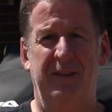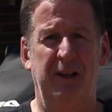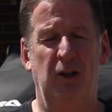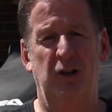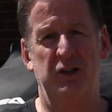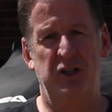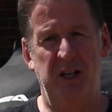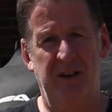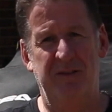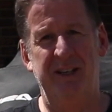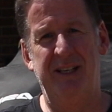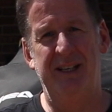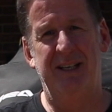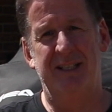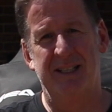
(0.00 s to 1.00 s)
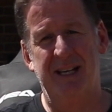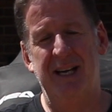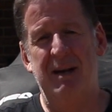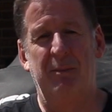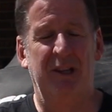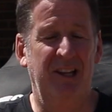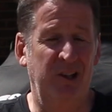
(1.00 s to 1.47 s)
the longevity, because I
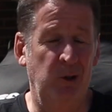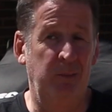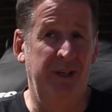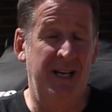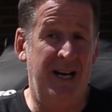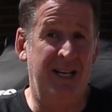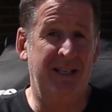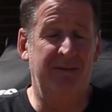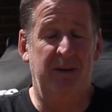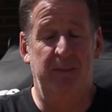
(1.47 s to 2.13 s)
am a little bit active.